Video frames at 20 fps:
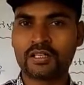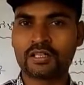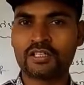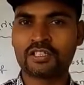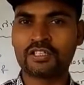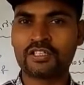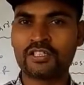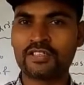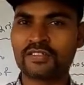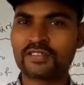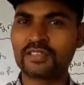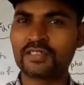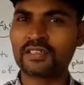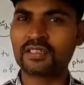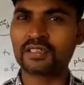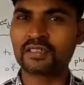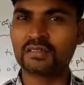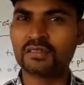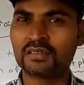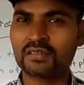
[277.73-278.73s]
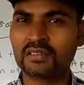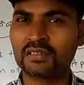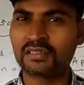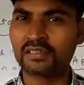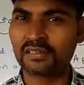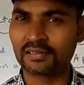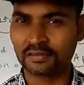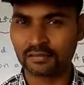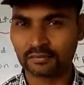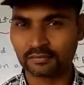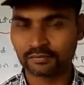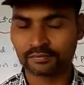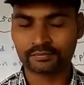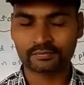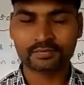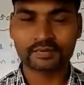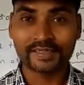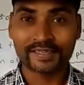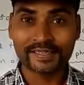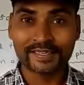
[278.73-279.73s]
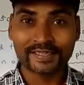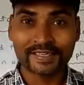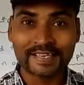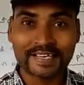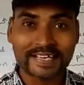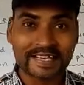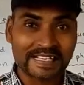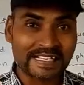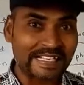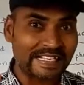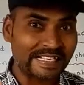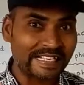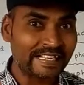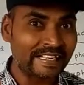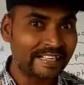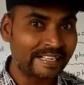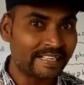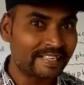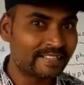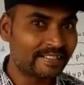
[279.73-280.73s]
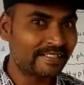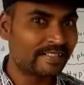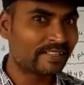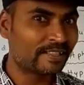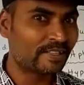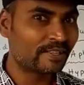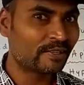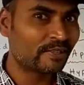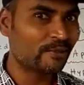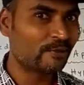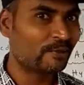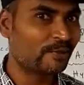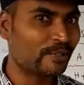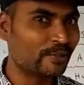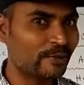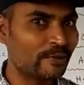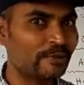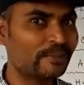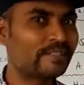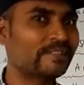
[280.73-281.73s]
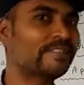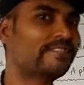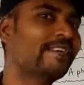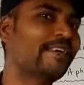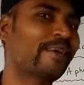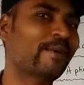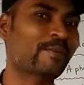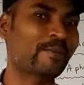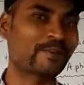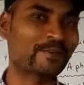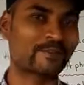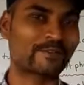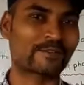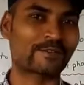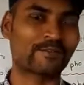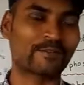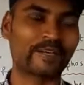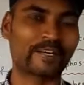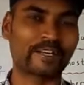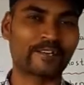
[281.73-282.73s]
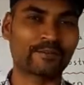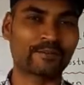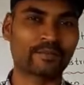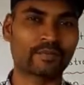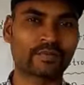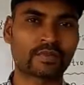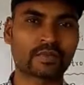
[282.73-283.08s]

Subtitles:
She isn't a good girl. Here in isn't we use apostrophe.